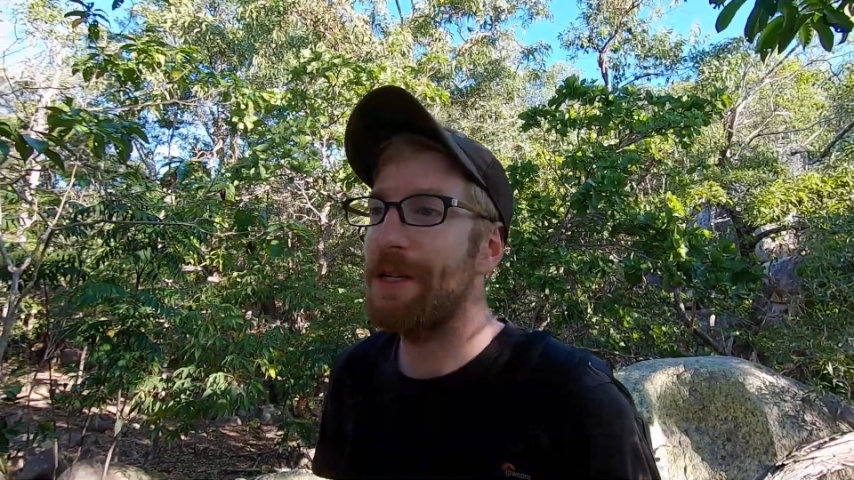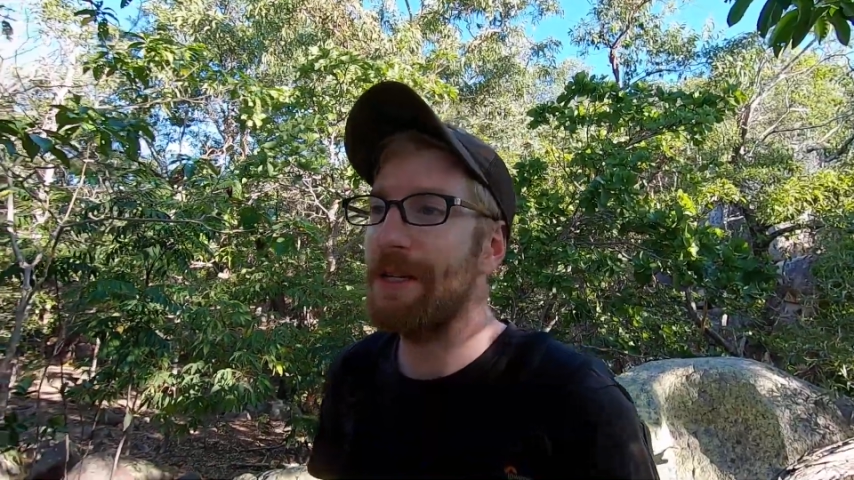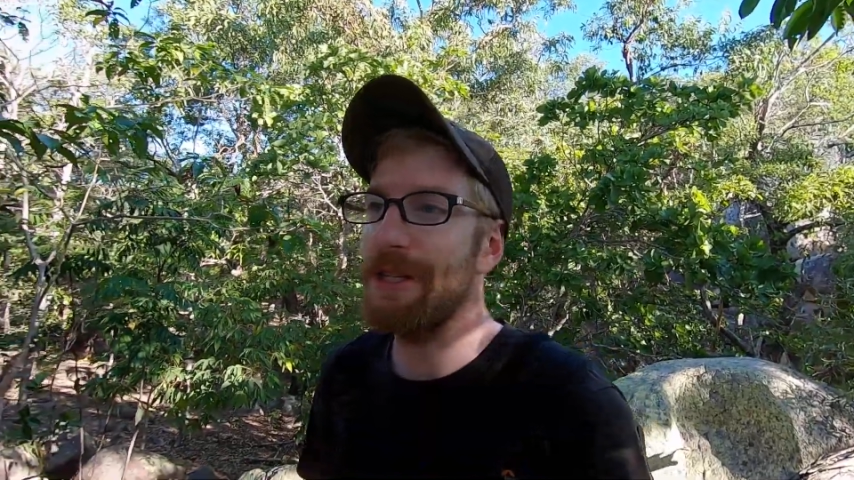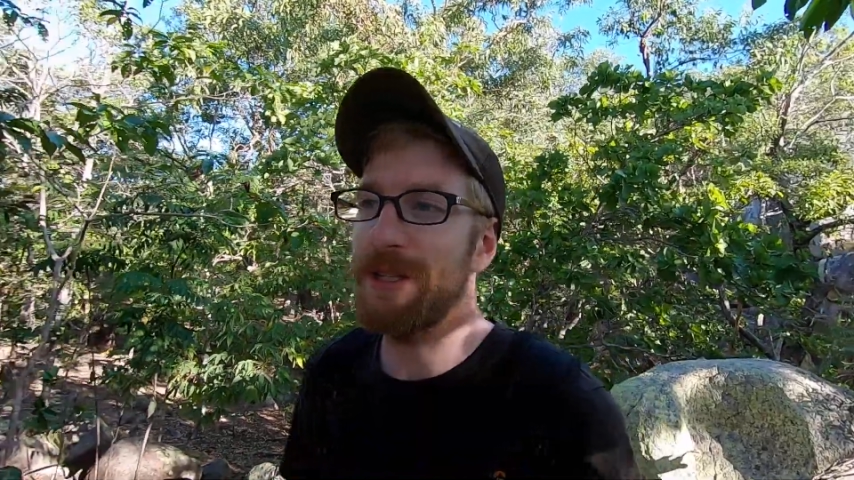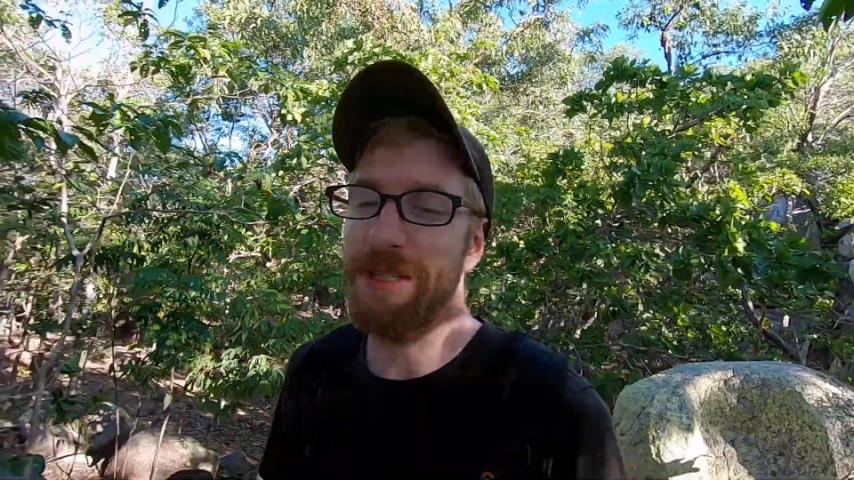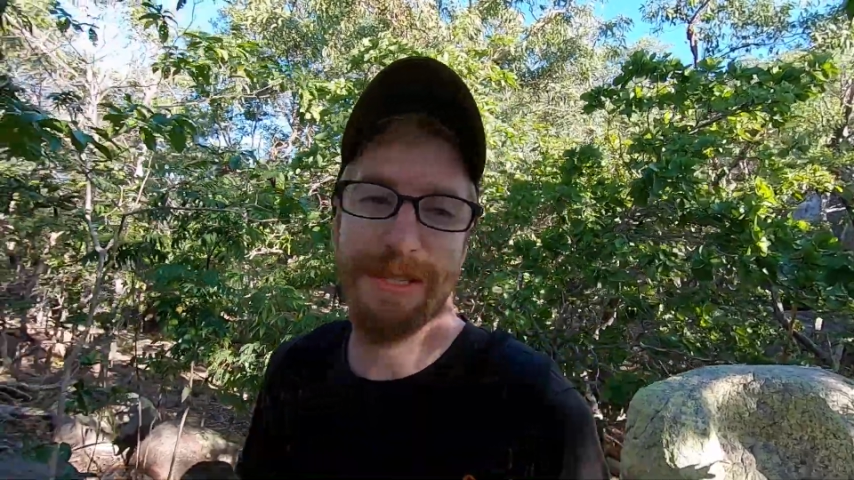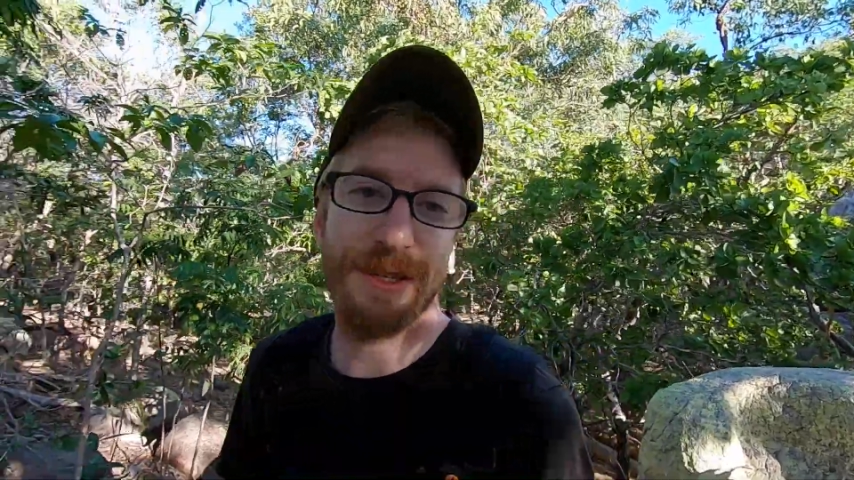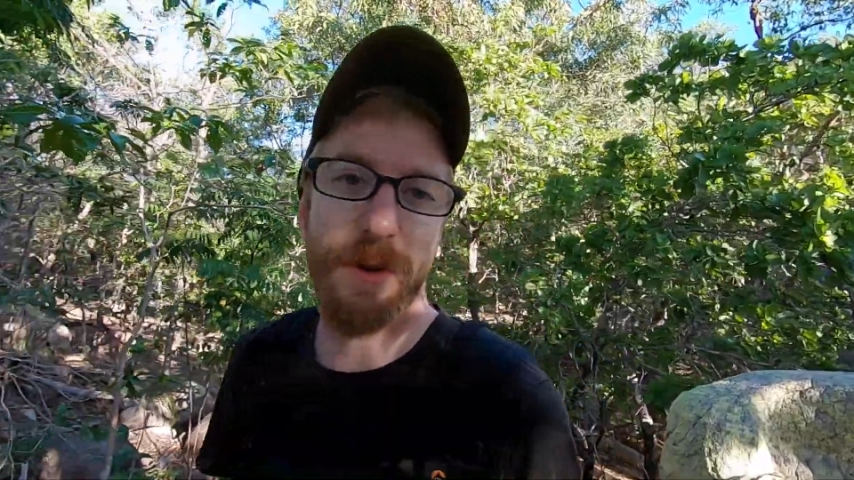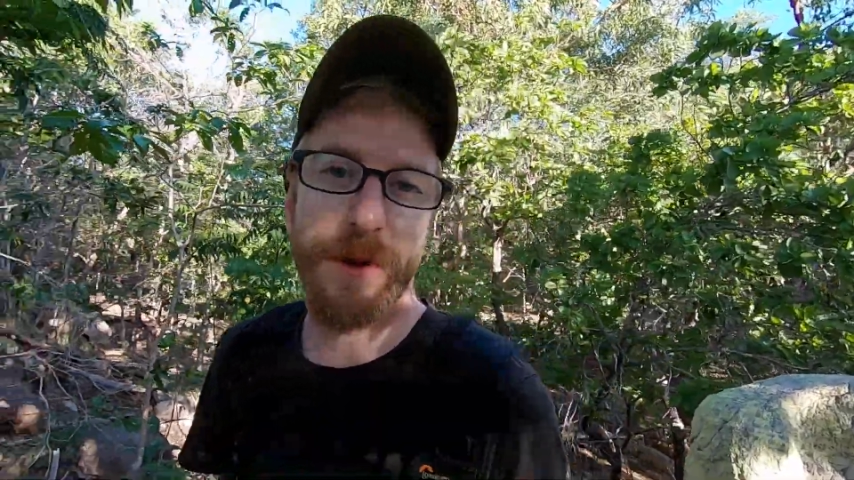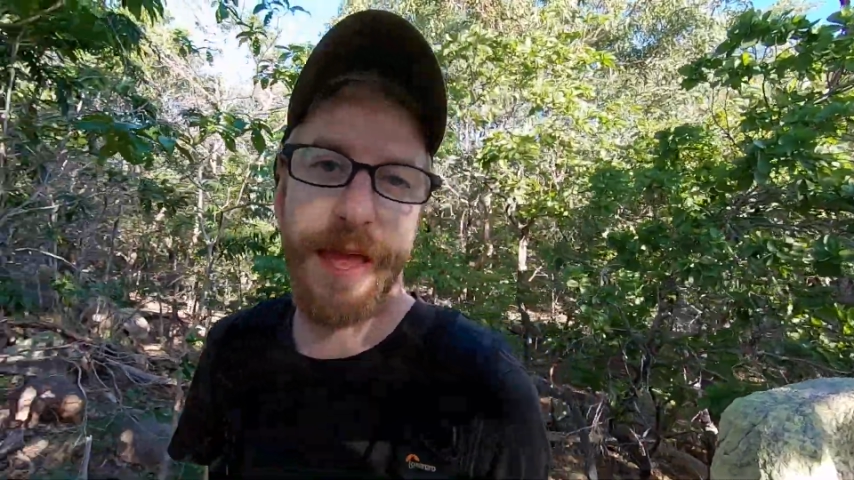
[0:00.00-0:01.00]
It's just
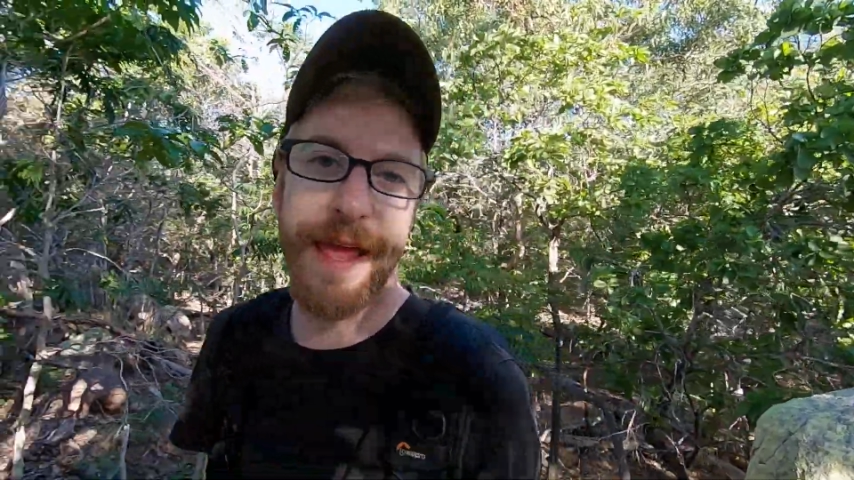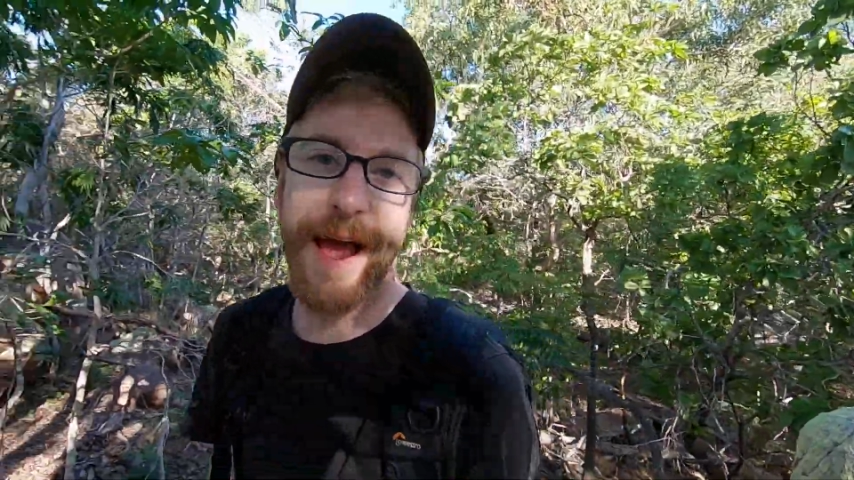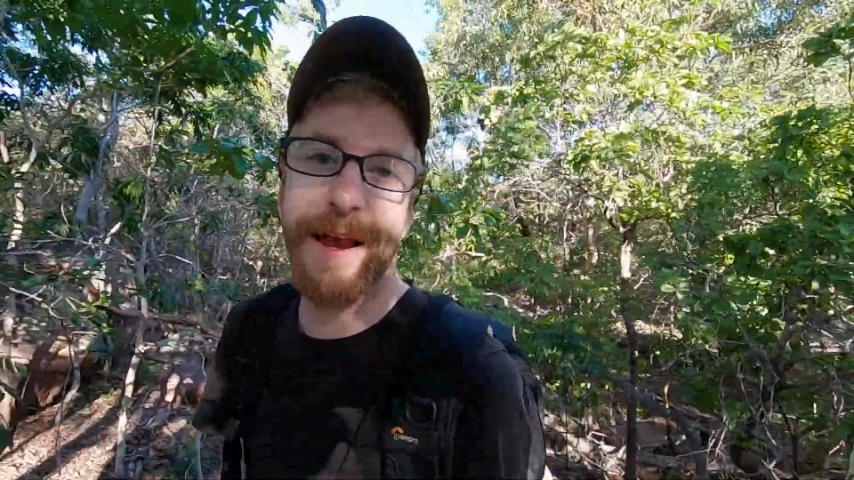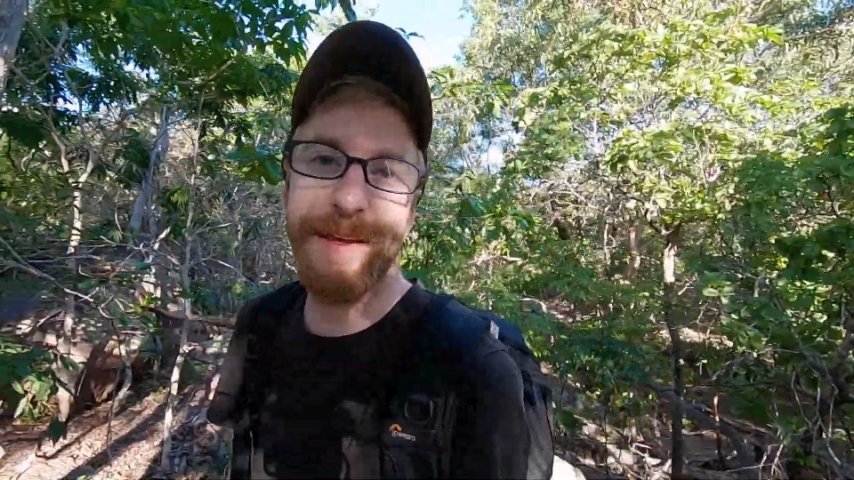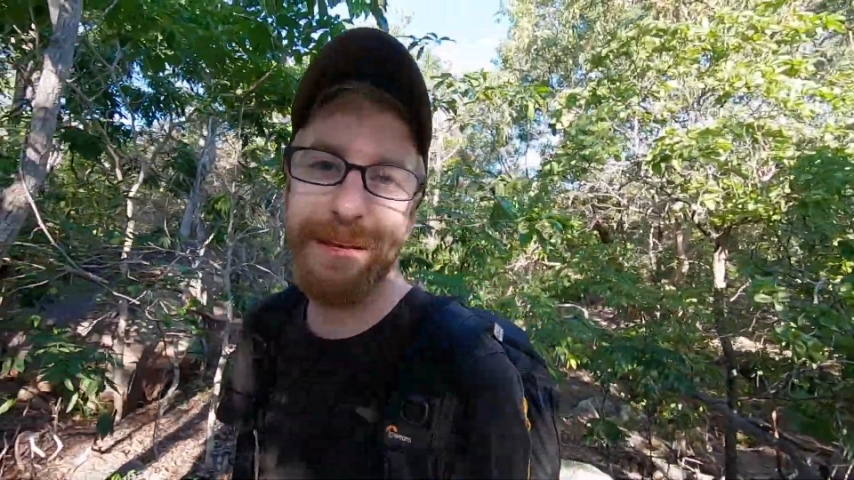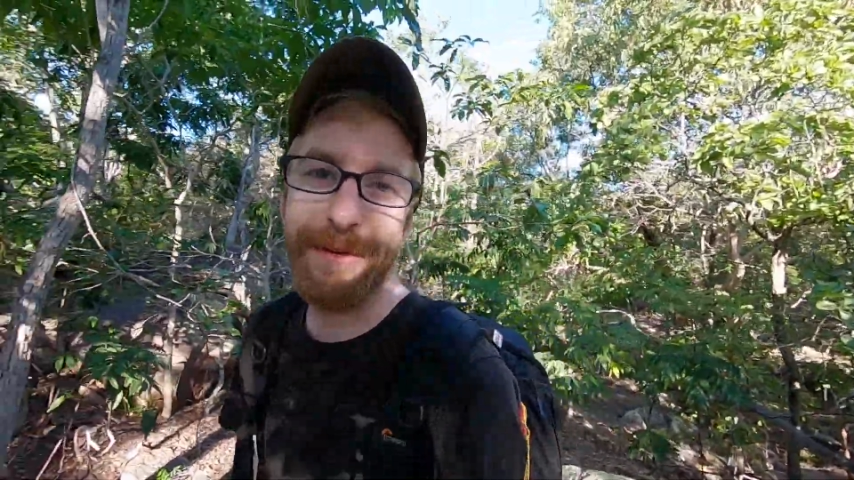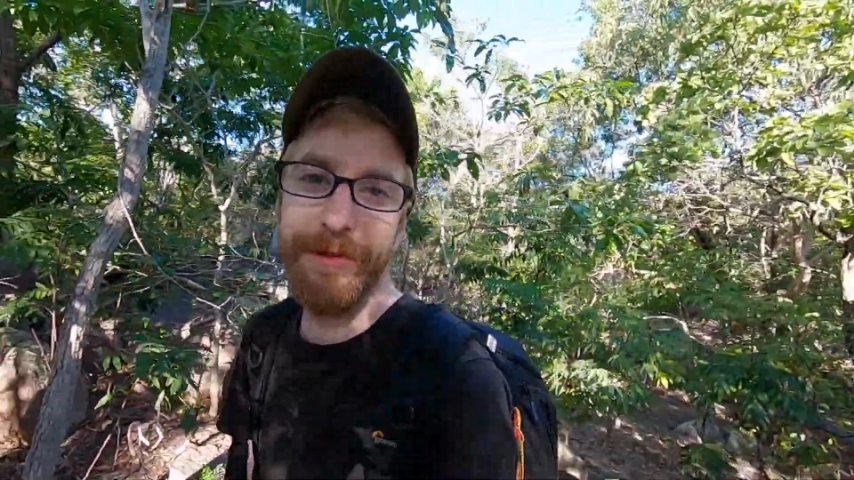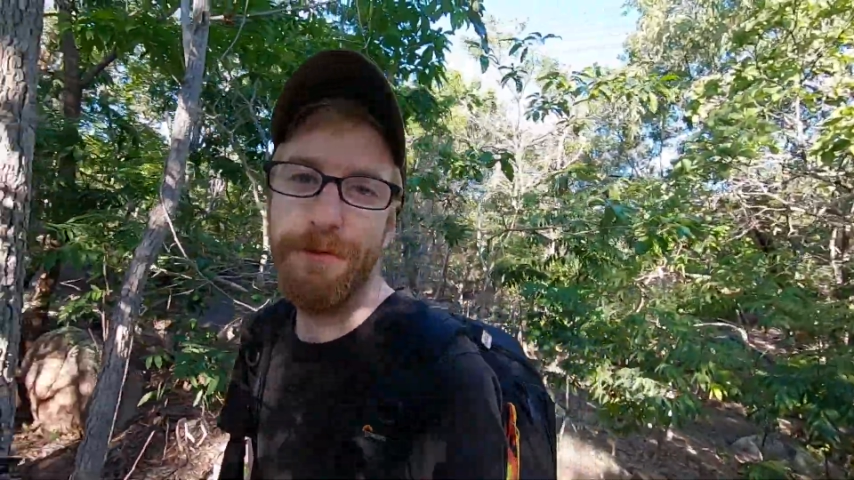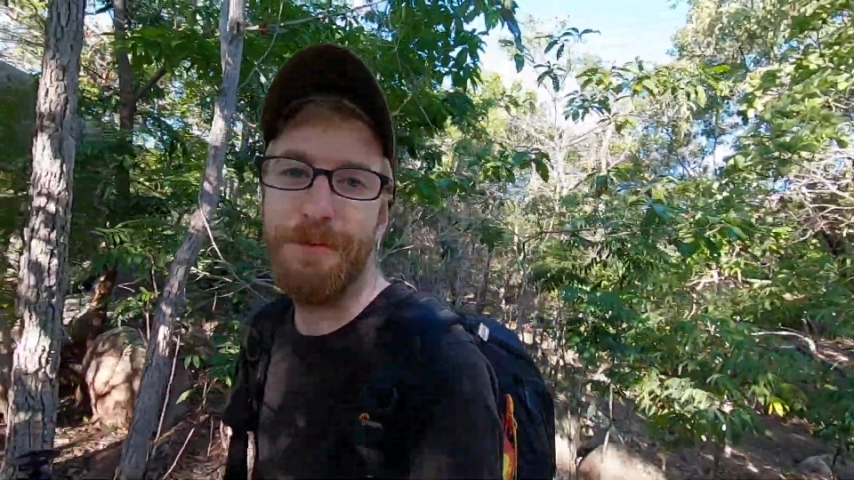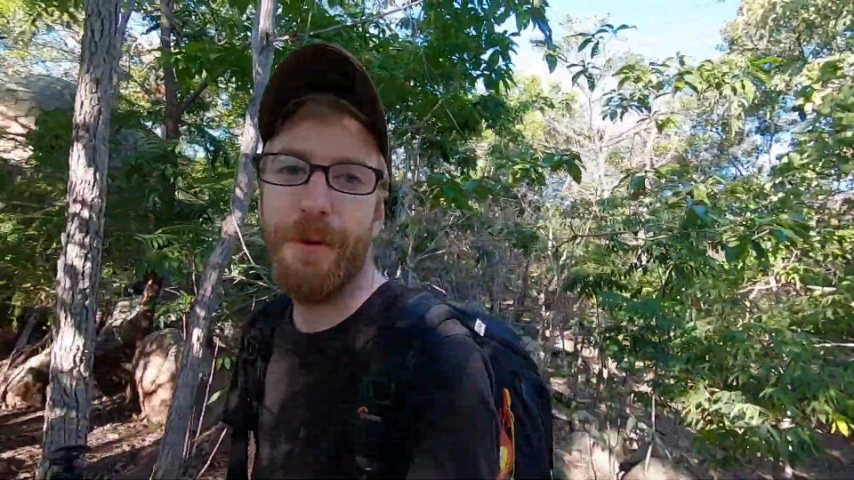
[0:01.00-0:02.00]
so chaotic here
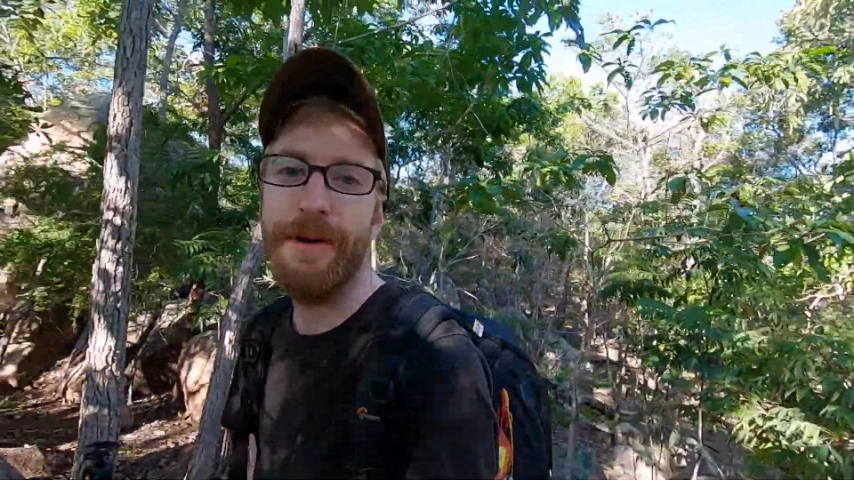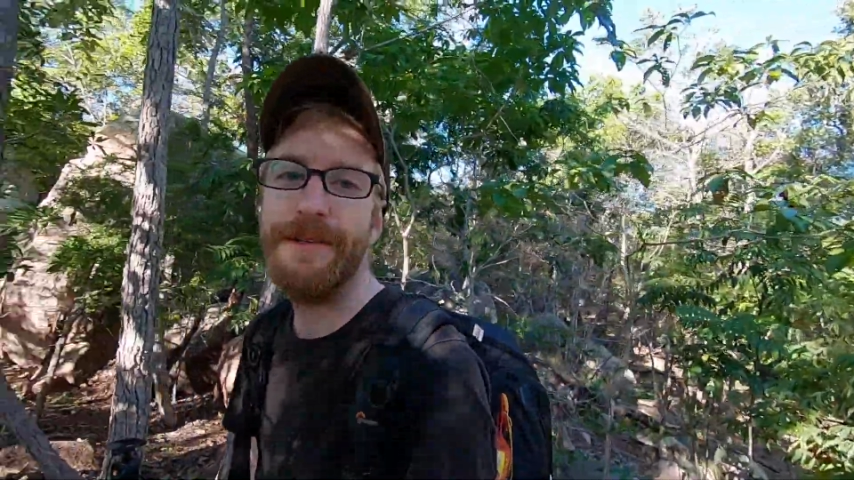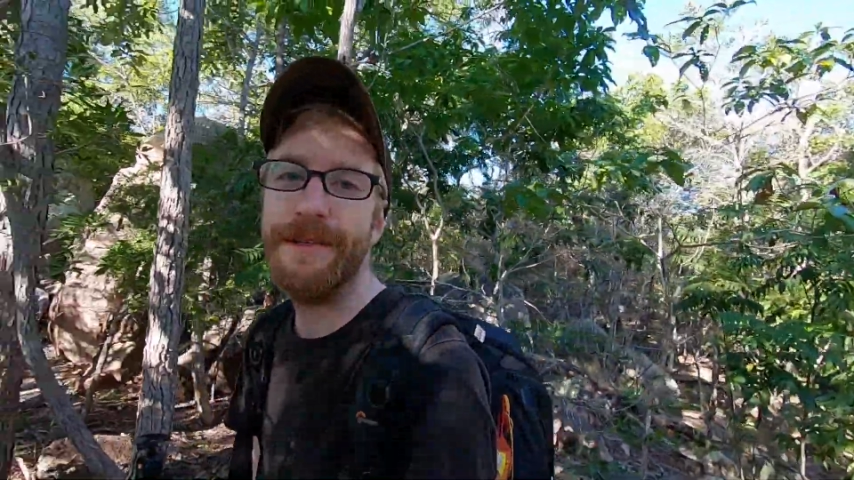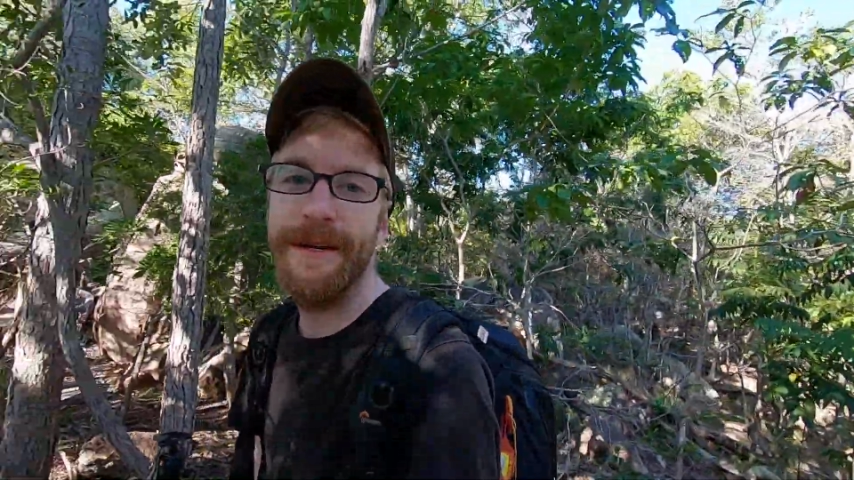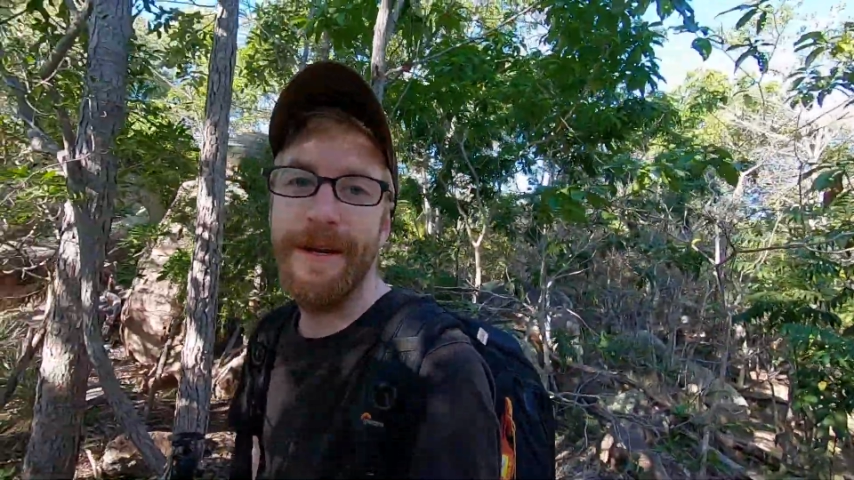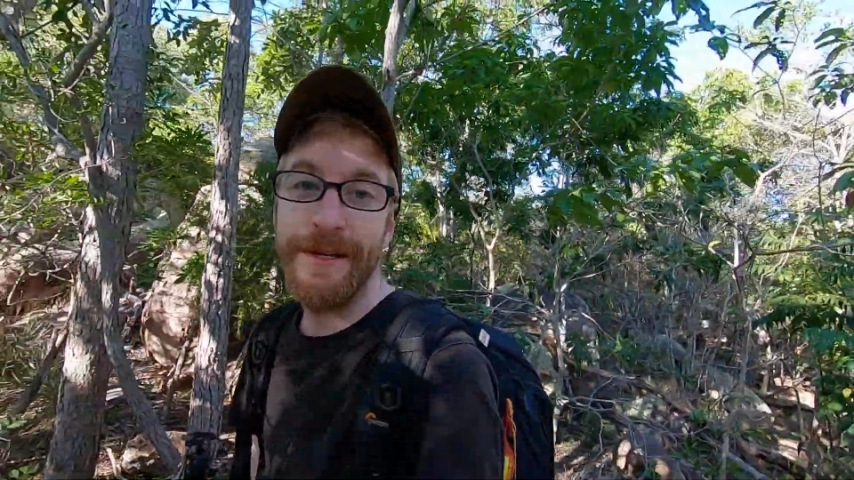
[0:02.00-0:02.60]
in the forest,